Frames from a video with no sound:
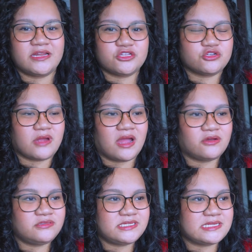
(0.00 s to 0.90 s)
it
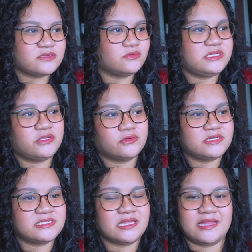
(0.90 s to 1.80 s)
drowned, and it's only known
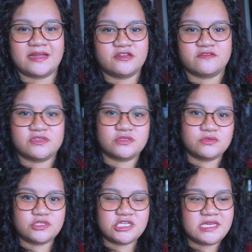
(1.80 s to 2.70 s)
as the land of
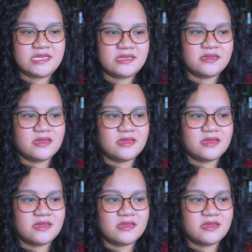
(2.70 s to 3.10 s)
sushi.